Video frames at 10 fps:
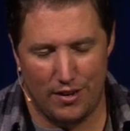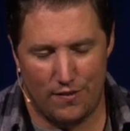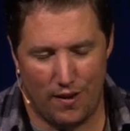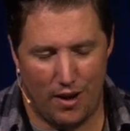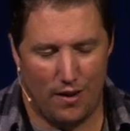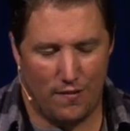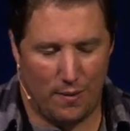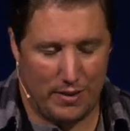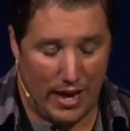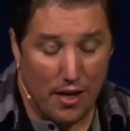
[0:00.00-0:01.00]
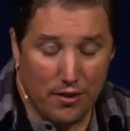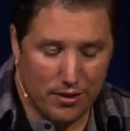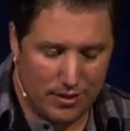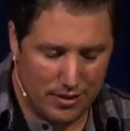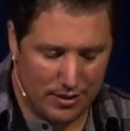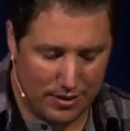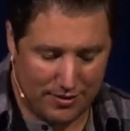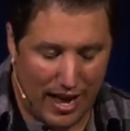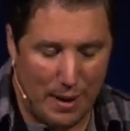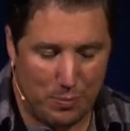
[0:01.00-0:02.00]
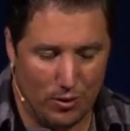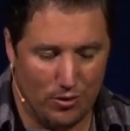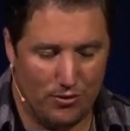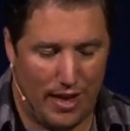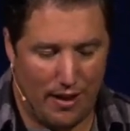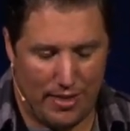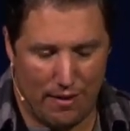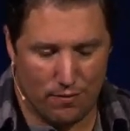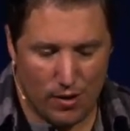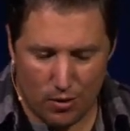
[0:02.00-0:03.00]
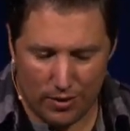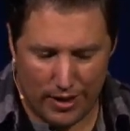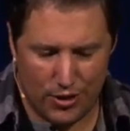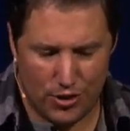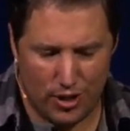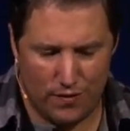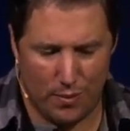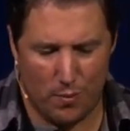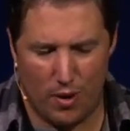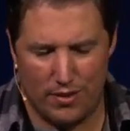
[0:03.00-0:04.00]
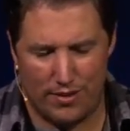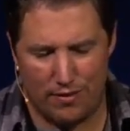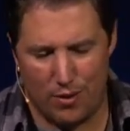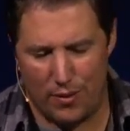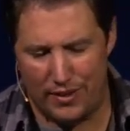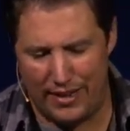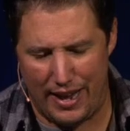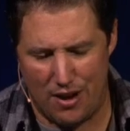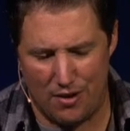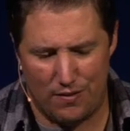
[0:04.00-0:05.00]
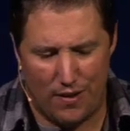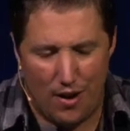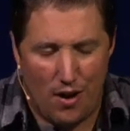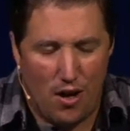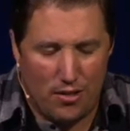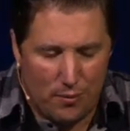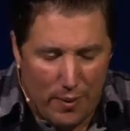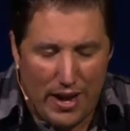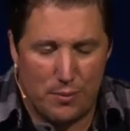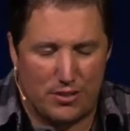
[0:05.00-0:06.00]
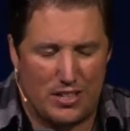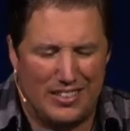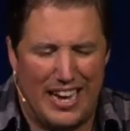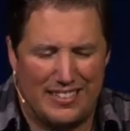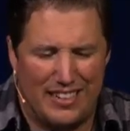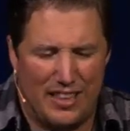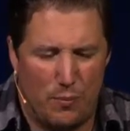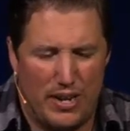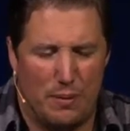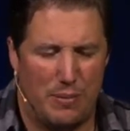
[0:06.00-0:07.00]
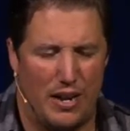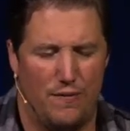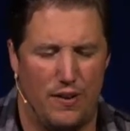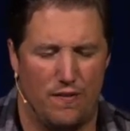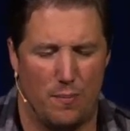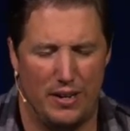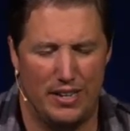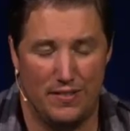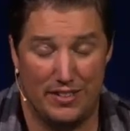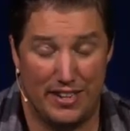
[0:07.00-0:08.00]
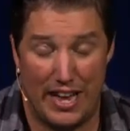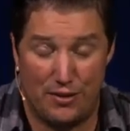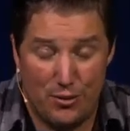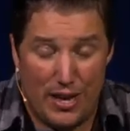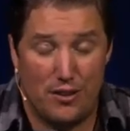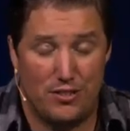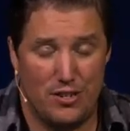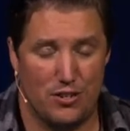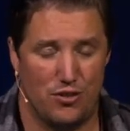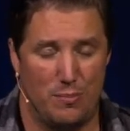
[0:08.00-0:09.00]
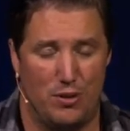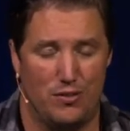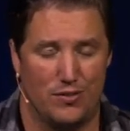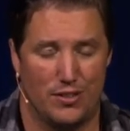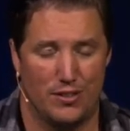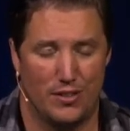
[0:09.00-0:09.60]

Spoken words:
from the other disciples that wrote literature, from the ones that wrote it down, from the way it was collected, and that we can benefit from it even today, 2,000 years removed.